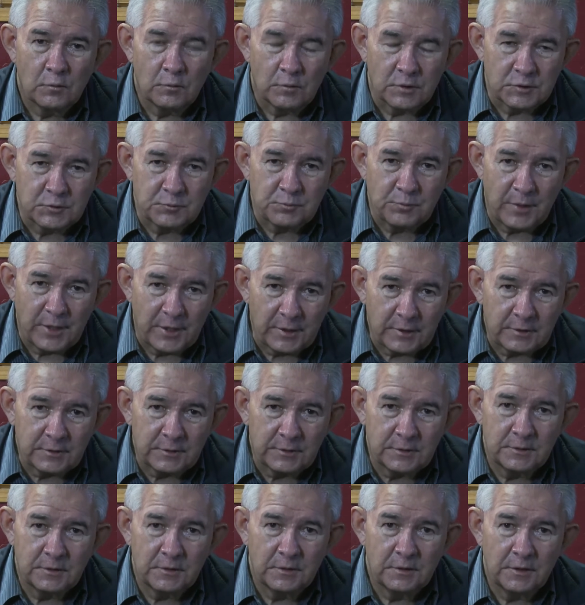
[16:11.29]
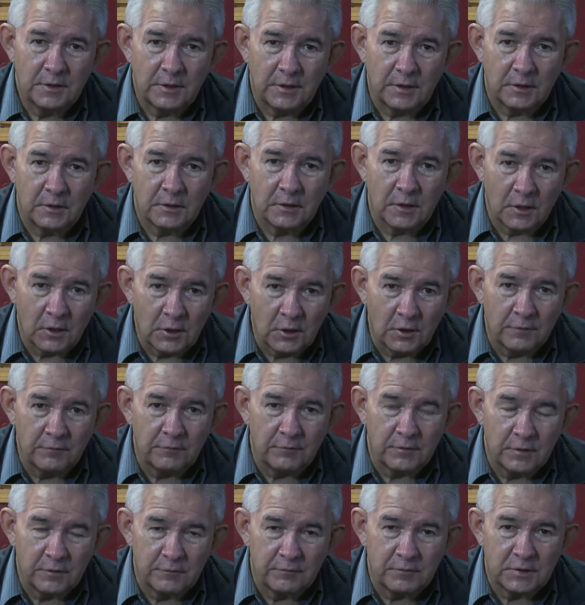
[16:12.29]
respect and
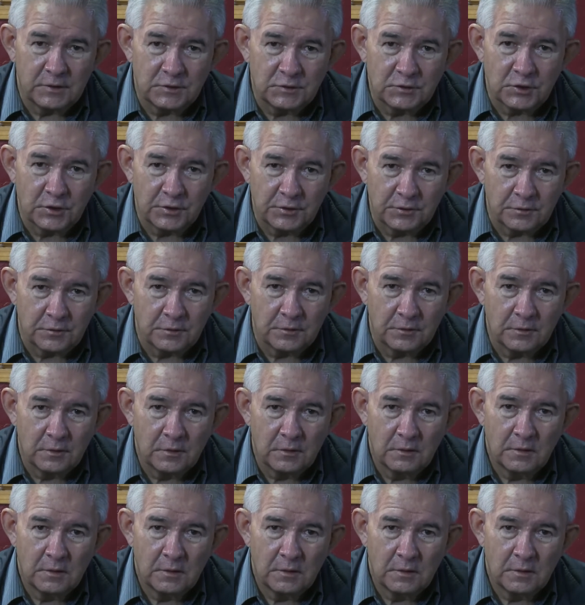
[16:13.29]
love of each other.